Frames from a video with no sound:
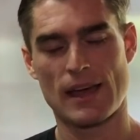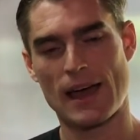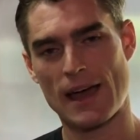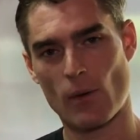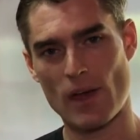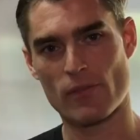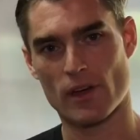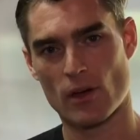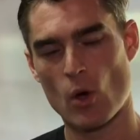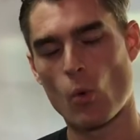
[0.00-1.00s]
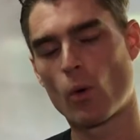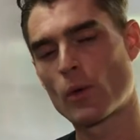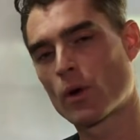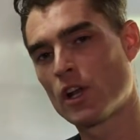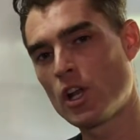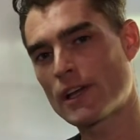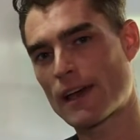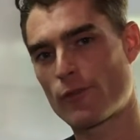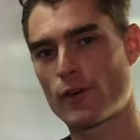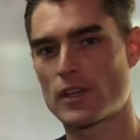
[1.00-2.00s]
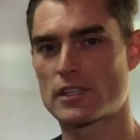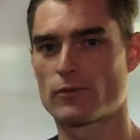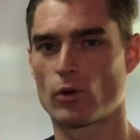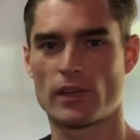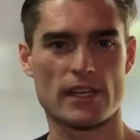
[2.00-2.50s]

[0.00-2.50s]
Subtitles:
However, what we want to look at first of all